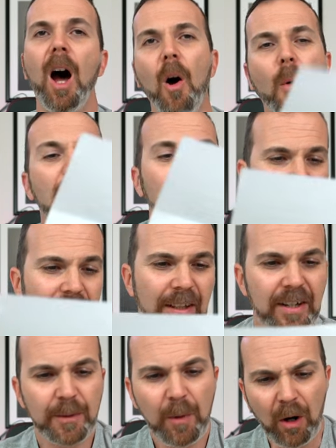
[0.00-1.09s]
Oh wait,
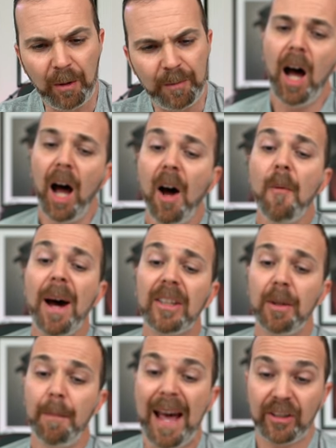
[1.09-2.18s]
there's more. How about
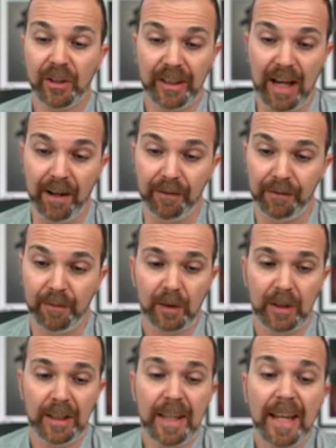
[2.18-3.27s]
the battery life?
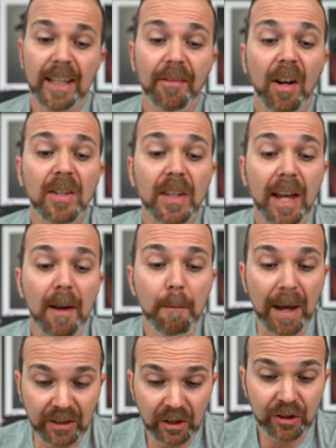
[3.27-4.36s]
Did they give us a
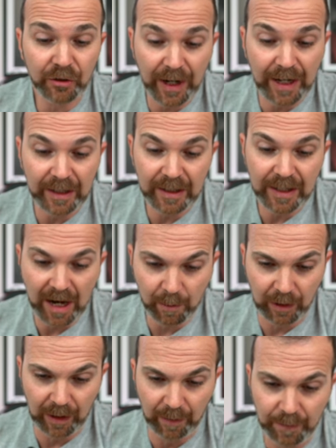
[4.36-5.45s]
better draining
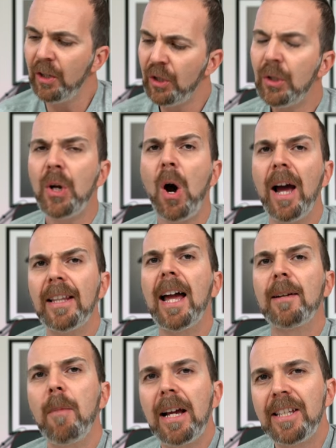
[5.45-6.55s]
camera? You know I
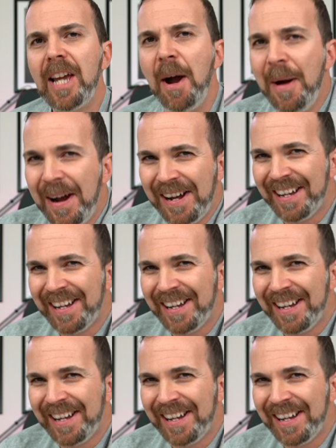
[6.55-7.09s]
like my camera...